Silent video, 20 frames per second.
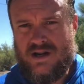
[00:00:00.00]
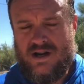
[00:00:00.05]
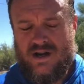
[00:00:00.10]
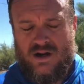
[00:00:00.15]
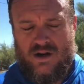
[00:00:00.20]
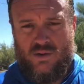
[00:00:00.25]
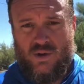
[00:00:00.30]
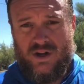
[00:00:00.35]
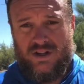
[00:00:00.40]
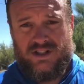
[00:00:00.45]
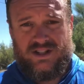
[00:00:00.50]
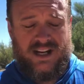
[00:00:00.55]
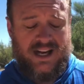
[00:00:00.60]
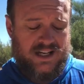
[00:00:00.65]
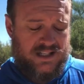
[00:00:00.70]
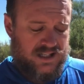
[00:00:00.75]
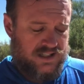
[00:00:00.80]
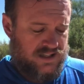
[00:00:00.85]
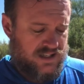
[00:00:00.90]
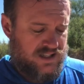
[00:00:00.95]
Well,
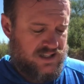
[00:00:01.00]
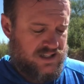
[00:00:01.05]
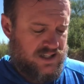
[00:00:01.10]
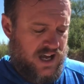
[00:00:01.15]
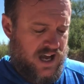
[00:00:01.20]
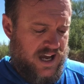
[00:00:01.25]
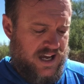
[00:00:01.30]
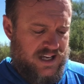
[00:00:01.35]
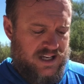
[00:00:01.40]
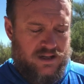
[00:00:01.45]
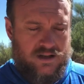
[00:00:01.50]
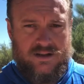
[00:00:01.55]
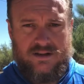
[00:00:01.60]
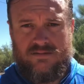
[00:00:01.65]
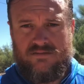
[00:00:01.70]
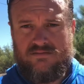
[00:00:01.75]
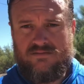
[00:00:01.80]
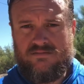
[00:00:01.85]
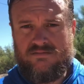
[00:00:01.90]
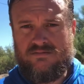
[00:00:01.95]
sex is a sign
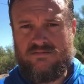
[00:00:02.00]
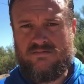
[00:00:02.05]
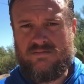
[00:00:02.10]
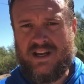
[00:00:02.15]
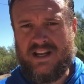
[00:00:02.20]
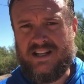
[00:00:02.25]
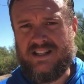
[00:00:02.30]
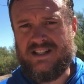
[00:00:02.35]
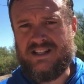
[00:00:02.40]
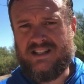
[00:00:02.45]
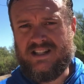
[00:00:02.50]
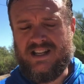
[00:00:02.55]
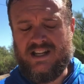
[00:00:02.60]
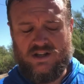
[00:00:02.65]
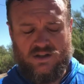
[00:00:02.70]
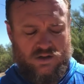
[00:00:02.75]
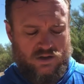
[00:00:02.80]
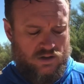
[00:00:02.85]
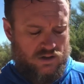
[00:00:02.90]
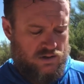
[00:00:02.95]
and a
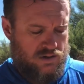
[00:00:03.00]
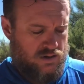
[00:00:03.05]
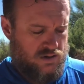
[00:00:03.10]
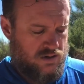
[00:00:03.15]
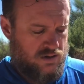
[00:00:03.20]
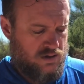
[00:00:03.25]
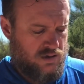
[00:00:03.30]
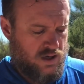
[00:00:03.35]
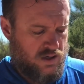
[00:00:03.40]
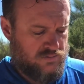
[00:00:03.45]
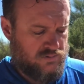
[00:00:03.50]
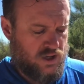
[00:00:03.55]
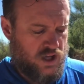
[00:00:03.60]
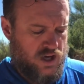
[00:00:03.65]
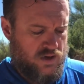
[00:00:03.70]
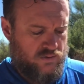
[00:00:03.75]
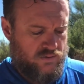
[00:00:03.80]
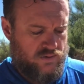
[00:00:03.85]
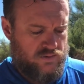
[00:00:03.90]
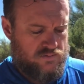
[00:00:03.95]
seal of
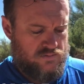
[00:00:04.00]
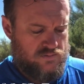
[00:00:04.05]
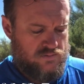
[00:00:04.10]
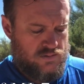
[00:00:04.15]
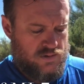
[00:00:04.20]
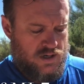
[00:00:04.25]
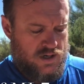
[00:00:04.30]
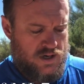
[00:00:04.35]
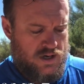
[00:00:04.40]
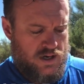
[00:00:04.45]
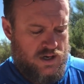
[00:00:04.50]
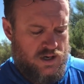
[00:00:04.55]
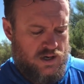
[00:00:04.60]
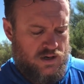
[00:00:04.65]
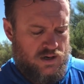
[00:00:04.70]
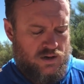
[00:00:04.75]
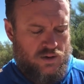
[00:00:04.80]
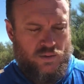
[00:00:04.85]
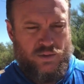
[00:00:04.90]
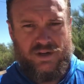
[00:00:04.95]
love.
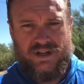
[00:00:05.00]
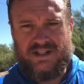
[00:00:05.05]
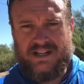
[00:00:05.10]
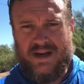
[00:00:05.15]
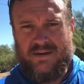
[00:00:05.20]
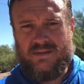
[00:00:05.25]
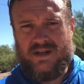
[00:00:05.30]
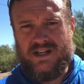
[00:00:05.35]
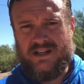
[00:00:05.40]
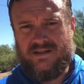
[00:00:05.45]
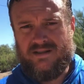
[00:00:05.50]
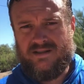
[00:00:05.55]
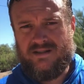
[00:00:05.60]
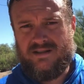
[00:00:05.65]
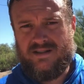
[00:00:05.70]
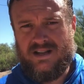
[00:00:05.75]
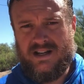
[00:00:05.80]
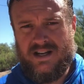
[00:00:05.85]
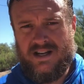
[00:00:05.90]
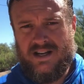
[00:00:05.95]
What does that mean?
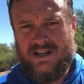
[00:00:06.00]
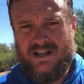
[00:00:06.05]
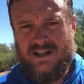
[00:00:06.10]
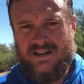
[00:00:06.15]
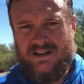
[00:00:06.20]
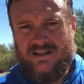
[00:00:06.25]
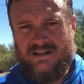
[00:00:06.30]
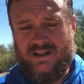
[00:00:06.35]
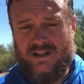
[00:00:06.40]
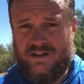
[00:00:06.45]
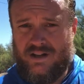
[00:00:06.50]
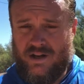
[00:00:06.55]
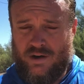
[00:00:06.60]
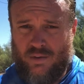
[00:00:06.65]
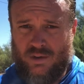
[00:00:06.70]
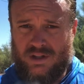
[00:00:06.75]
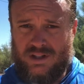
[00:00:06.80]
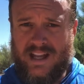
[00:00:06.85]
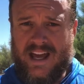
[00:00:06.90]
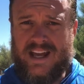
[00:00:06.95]
They're
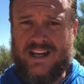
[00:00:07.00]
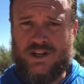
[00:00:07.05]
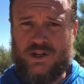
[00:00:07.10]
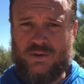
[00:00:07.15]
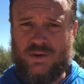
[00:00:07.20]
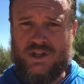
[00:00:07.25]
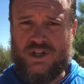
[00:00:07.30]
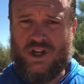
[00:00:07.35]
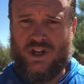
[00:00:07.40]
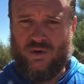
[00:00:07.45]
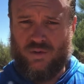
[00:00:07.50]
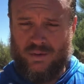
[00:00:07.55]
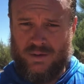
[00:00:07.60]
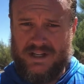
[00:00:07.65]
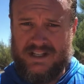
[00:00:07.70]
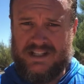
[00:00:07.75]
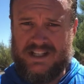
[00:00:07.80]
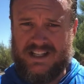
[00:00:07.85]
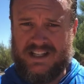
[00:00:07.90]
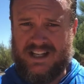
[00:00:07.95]
related to each other. When we
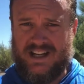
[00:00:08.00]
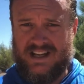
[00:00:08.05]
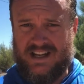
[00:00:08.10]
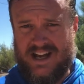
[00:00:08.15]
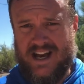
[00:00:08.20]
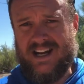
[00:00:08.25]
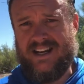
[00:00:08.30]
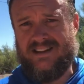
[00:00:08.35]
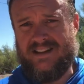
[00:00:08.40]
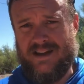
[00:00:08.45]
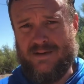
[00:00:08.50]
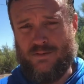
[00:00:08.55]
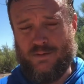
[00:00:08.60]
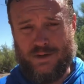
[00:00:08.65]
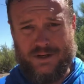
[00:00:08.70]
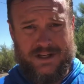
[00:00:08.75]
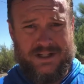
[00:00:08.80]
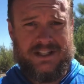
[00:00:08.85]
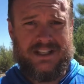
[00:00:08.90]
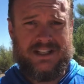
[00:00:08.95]
disconnect them, we're
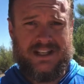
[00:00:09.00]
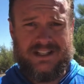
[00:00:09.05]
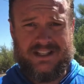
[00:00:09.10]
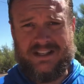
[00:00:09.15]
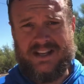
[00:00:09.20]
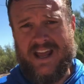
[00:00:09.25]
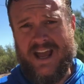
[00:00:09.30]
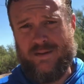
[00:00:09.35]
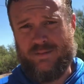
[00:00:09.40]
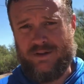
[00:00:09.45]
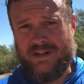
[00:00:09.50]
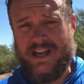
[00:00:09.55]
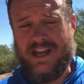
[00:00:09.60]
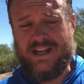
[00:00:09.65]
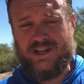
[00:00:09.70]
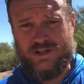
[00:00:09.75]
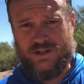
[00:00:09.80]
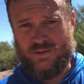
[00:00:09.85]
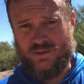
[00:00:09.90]
going to see this in the applications.